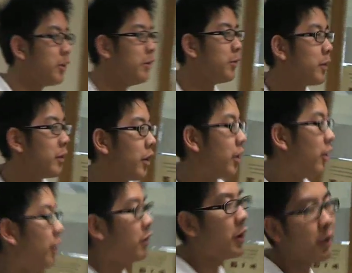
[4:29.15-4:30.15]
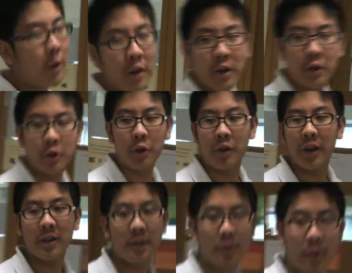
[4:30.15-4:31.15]
dream phone though, I really want a Google
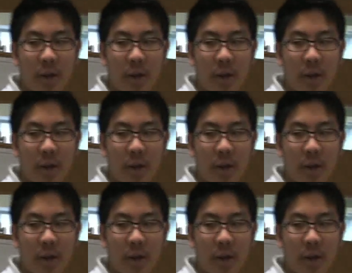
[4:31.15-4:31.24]
Nexus 1.